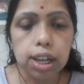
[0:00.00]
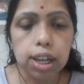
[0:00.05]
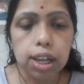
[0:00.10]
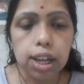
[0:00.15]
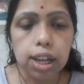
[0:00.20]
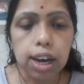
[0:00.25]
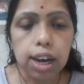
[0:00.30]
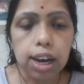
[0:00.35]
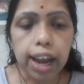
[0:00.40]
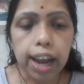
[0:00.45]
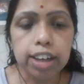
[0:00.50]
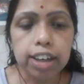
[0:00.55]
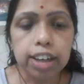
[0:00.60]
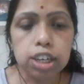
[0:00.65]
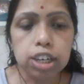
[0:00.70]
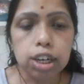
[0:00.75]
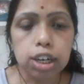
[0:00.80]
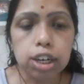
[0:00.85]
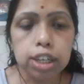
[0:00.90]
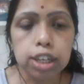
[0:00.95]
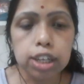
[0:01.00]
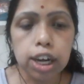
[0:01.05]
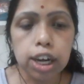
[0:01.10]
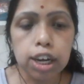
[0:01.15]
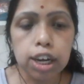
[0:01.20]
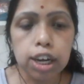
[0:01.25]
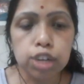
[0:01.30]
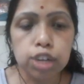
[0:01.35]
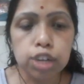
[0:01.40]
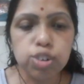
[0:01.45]
light
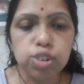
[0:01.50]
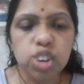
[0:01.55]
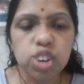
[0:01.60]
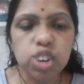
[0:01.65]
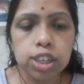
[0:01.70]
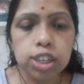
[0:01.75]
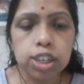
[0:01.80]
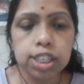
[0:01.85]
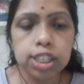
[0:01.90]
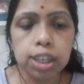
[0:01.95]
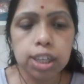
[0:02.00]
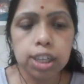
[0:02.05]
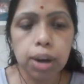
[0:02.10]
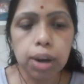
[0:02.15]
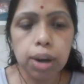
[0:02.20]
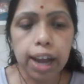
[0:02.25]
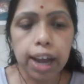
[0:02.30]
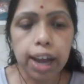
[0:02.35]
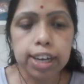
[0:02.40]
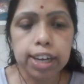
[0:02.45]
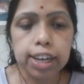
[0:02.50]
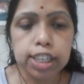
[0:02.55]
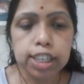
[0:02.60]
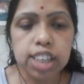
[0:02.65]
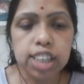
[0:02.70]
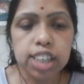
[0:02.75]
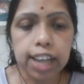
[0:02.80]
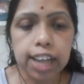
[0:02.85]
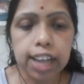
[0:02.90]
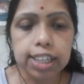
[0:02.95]
the you can see the light is
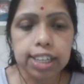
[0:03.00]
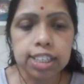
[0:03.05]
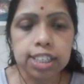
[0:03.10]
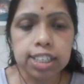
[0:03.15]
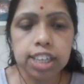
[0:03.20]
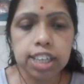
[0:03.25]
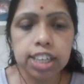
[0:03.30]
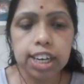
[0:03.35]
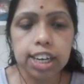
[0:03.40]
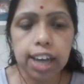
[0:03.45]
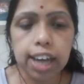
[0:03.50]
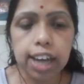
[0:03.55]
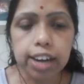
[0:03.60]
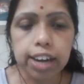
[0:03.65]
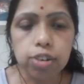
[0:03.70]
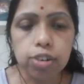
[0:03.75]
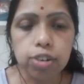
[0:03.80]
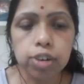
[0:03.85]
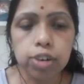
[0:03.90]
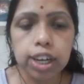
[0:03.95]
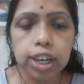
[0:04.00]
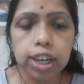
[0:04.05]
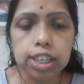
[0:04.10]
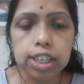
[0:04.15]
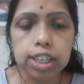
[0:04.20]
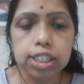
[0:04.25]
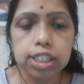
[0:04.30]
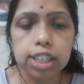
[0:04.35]
like the straight line. Okay, it is,